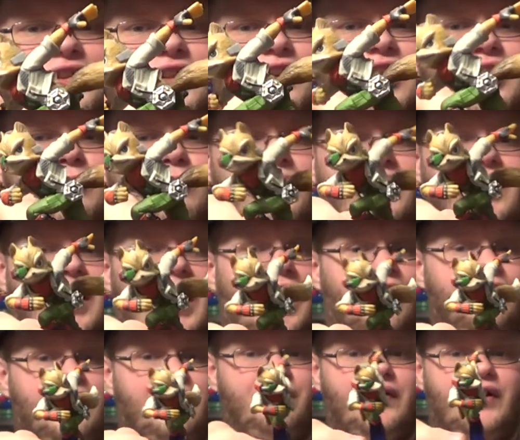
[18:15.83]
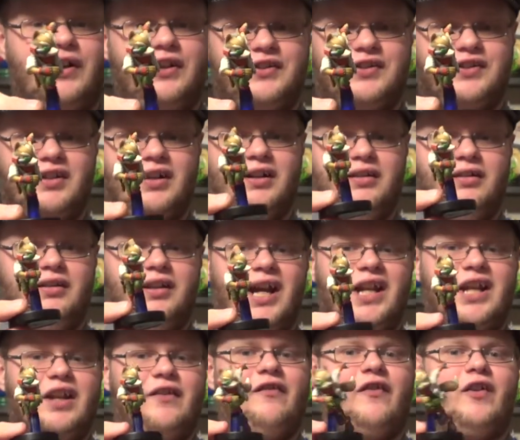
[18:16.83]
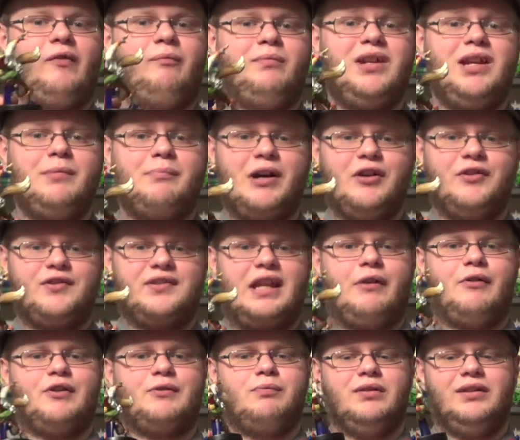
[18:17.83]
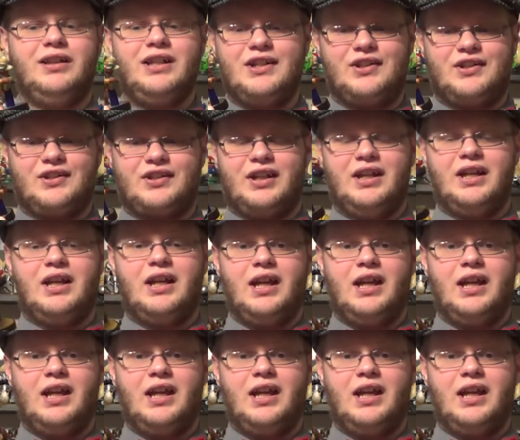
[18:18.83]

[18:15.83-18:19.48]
looking one out of the first line of Amiibos that was released.